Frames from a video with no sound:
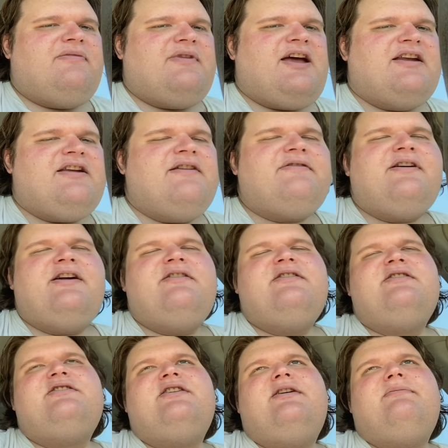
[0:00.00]
I'd never held
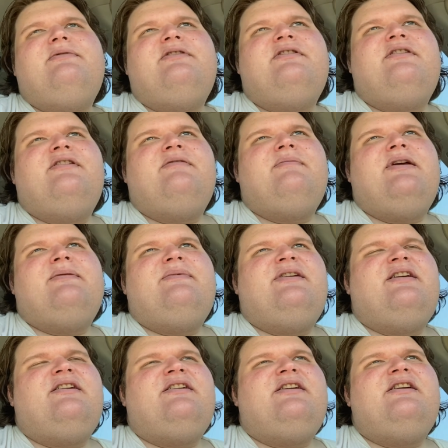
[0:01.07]
a job longer than maybe
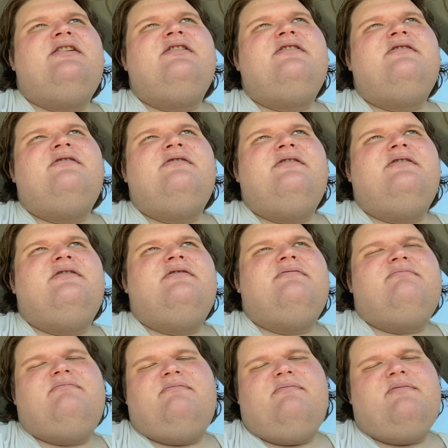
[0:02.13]
a year.
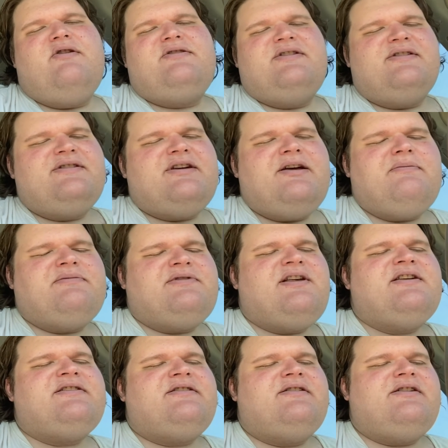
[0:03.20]
Most of the time,
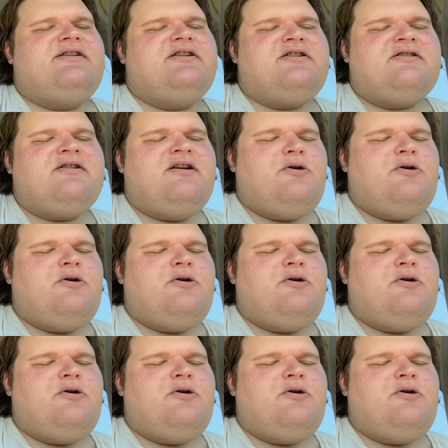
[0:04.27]
less than a year.